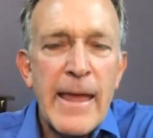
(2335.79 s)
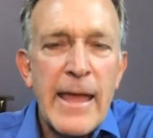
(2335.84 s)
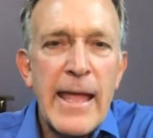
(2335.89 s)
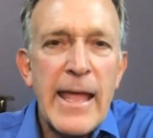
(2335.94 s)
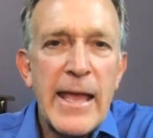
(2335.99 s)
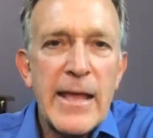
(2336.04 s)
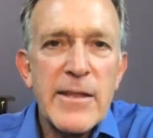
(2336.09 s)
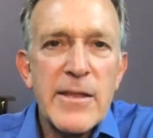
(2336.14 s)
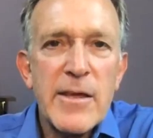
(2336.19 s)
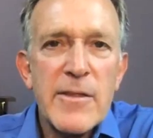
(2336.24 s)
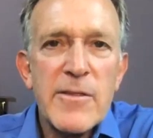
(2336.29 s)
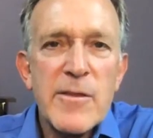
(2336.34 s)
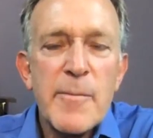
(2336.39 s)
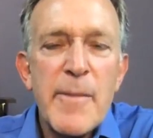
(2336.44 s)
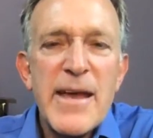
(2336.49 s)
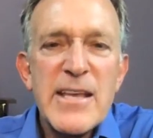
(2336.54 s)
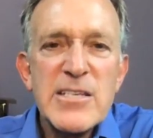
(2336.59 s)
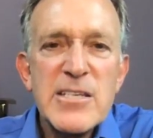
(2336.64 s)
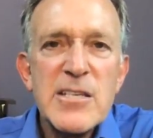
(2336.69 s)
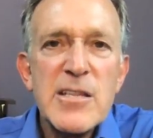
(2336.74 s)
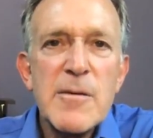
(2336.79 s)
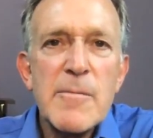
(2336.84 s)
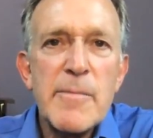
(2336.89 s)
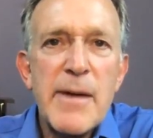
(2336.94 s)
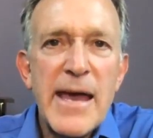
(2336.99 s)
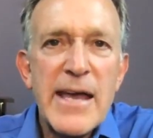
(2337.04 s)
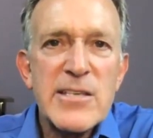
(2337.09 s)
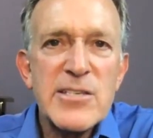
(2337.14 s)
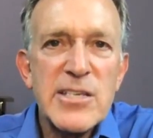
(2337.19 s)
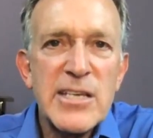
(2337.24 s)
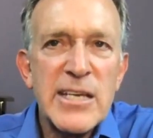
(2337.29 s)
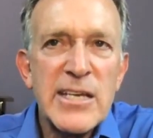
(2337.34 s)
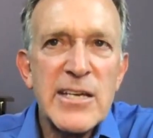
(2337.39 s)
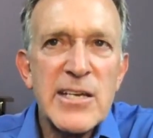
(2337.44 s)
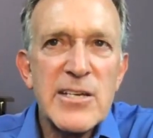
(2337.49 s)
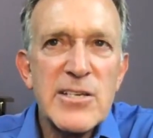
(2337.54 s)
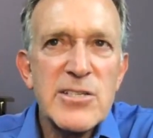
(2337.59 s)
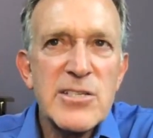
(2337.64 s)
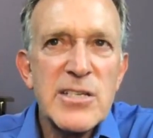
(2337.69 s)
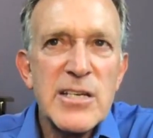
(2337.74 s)
And uh, the best of the best
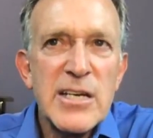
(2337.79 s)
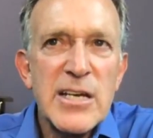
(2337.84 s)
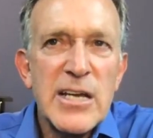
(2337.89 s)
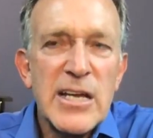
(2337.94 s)
is